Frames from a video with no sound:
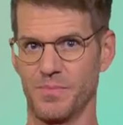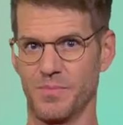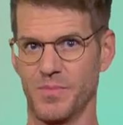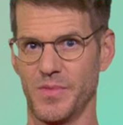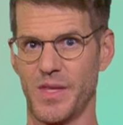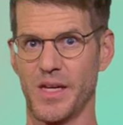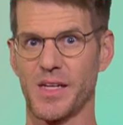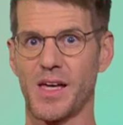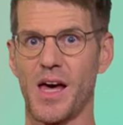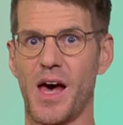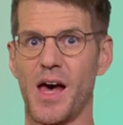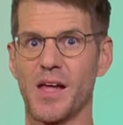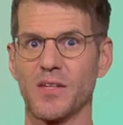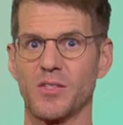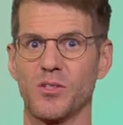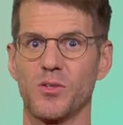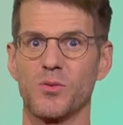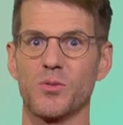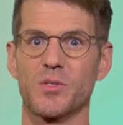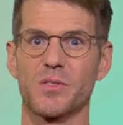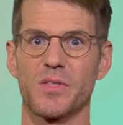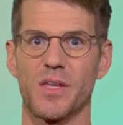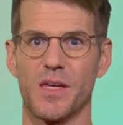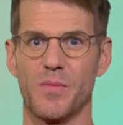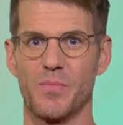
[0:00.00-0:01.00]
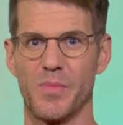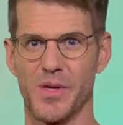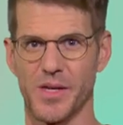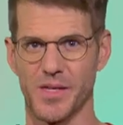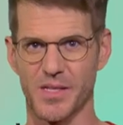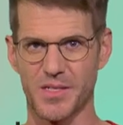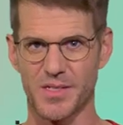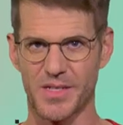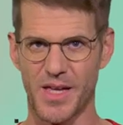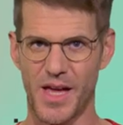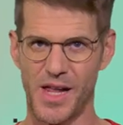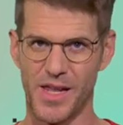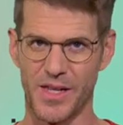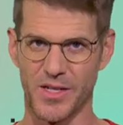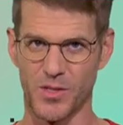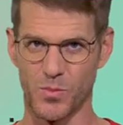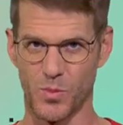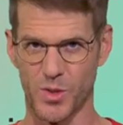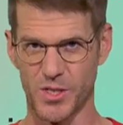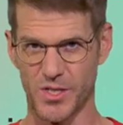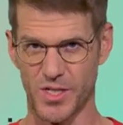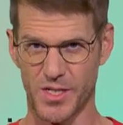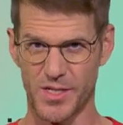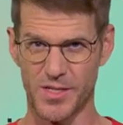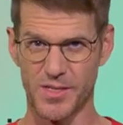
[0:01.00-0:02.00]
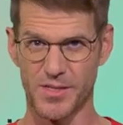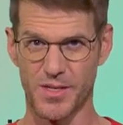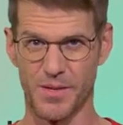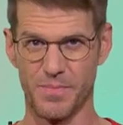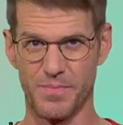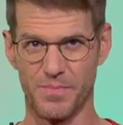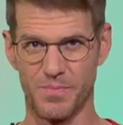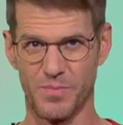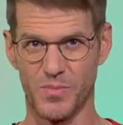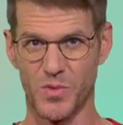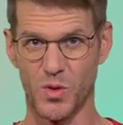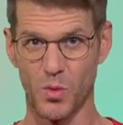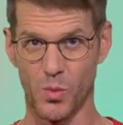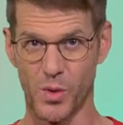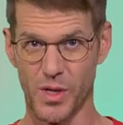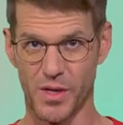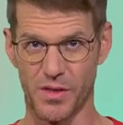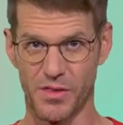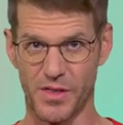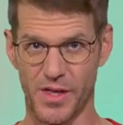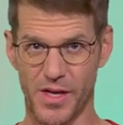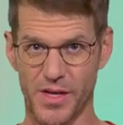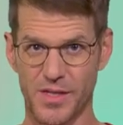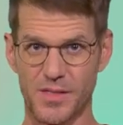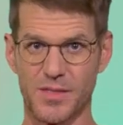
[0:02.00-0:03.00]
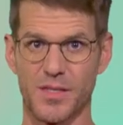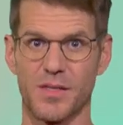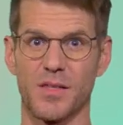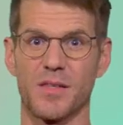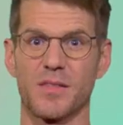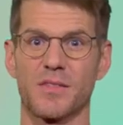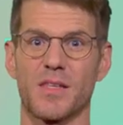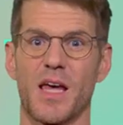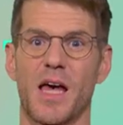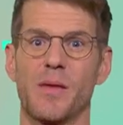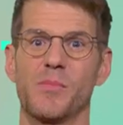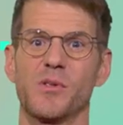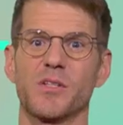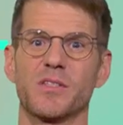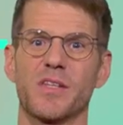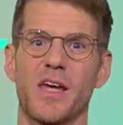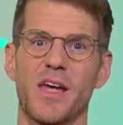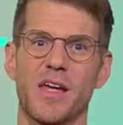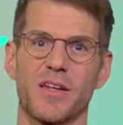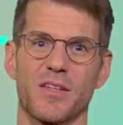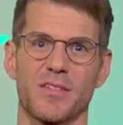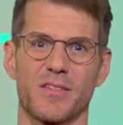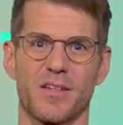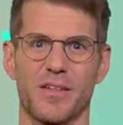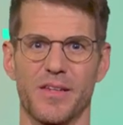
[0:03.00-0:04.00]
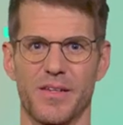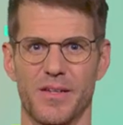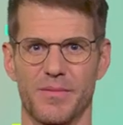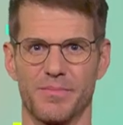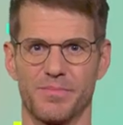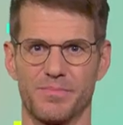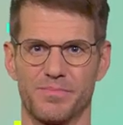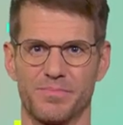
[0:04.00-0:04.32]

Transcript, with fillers: they can't use their biggest talent, which is doing things simultaneously.